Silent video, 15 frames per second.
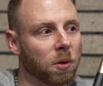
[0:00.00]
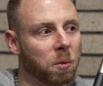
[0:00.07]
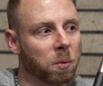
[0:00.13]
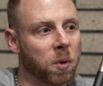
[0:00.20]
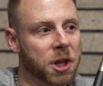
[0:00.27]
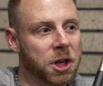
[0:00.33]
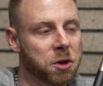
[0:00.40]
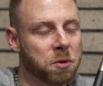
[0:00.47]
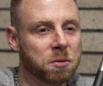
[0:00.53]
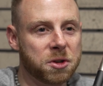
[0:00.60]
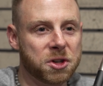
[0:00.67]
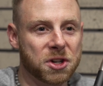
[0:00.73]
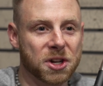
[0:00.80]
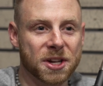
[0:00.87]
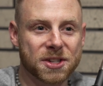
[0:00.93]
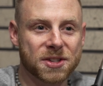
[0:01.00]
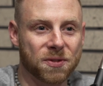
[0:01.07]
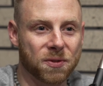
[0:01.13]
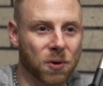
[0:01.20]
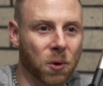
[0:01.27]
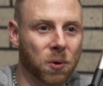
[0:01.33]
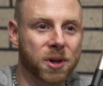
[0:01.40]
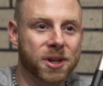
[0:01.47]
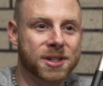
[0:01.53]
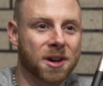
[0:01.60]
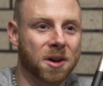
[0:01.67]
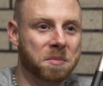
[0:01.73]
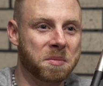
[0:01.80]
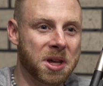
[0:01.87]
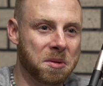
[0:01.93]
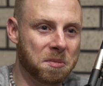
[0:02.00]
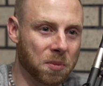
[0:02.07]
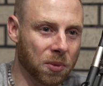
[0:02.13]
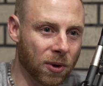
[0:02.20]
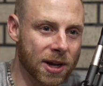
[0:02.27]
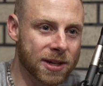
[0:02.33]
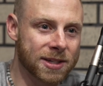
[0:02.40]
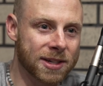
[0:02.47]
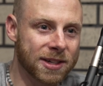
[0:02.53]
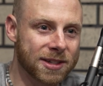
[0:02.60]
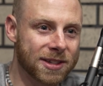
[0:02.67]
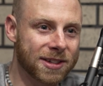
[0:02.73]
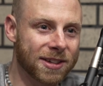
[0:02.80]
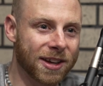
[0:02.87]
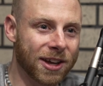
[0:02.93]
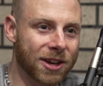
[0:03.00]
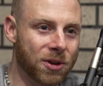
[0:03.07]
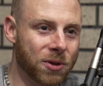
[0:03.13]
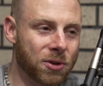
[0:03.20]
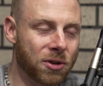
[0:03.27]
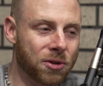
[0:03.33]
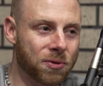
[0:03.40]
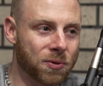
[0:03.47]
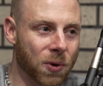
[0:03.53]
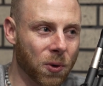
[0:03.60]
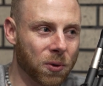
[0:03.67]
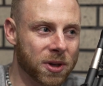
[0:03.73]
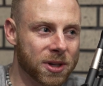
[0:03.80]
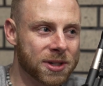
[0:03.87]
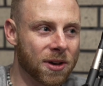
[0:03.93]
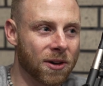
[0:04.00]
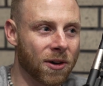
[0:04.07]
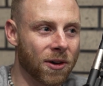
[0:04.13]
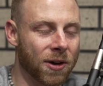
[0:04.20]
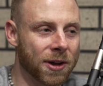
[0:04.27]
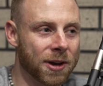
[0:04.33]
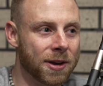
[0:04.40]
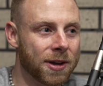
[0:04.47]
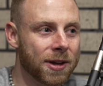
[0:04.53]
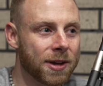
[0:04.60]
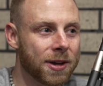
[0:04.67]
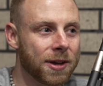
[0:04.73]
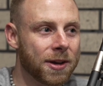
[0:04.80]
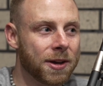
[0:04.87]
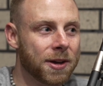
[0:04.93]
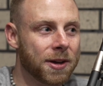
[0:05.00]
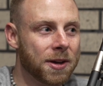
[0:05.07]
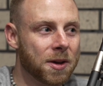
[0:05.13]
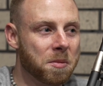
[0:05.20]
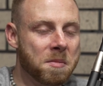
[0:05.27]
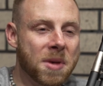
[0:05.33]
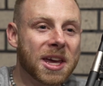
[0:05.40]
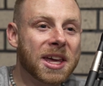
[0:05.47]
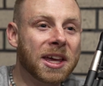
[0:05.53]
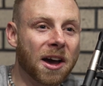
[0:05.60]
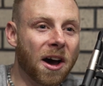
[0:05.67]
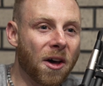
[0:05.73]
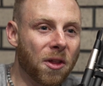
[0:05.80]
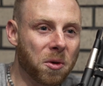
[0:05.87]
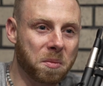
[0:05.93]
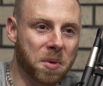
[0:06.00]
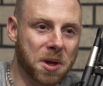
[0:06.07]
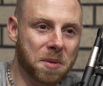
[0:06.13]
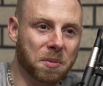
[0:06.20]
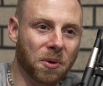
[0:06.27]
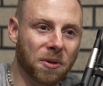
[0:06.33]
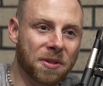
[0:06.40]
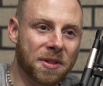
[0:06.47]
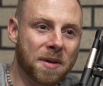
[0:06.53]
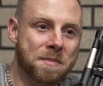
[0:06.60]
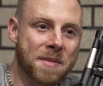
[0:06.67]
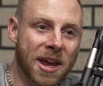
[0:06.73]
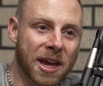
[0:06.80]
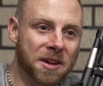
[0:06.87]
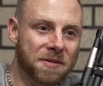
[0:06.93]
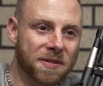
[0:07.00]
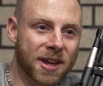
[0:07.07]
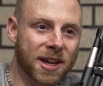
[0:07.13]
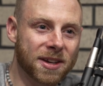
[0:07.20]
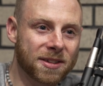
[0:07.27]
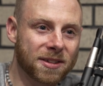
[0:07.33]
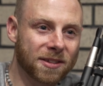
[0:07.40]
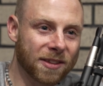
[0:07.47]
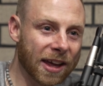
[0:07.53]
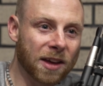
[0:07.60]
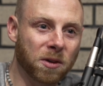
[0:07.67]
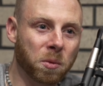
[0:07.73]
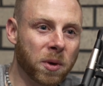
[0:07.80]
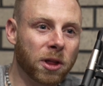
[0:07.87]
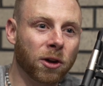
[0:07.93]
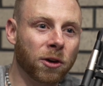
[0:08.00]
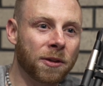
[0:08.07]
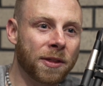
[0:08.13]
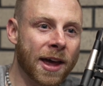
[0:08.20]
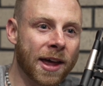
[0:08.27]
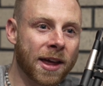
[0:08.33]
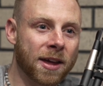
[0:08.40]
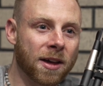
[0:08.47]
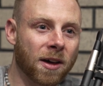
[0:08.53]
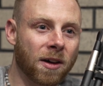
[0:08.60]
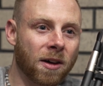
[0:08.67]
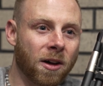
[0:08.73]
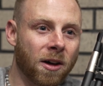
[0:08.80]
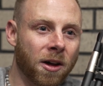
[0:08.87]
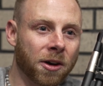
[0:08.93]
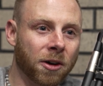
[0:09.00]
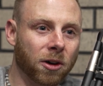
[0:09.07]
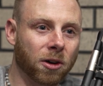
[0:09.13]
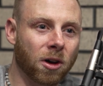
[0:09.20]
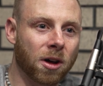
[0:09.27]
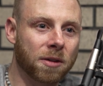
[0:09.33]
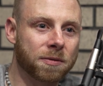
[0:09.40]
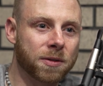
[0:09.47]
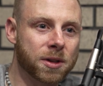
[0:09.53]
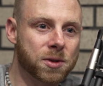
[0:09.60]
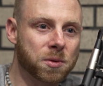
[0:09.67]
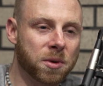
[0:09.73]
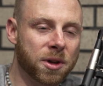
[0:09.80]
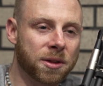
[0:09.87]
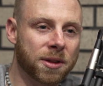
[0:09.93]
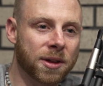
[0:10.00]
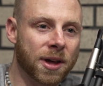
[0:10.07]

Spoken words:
when you just focus on being present and you just focus on making other people the main event. Like, we learned that on our conference with